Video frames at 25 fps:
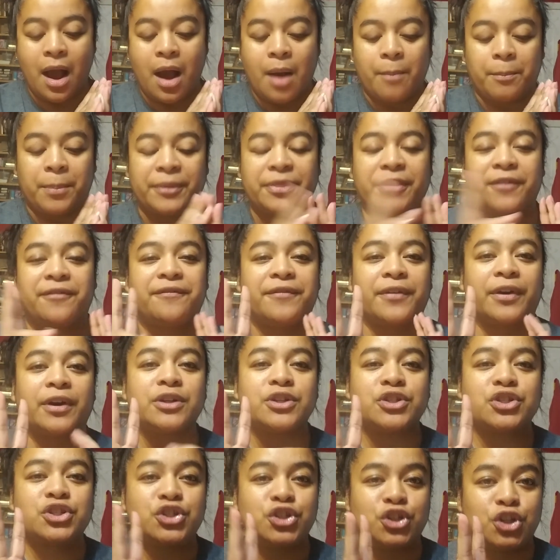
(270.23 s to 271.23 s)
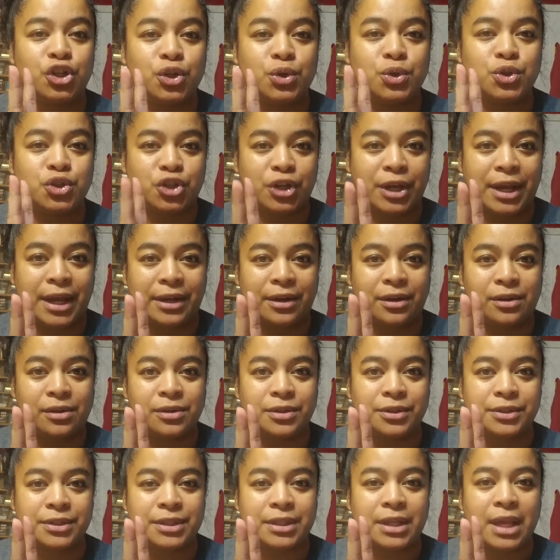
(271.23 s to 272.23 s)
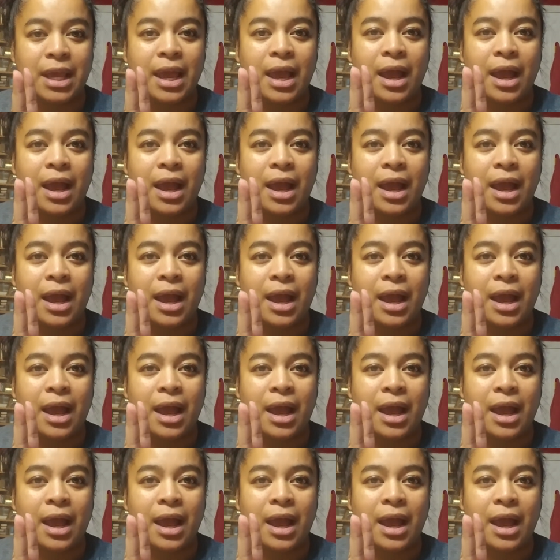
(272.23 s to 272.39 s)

But the first 2 channels,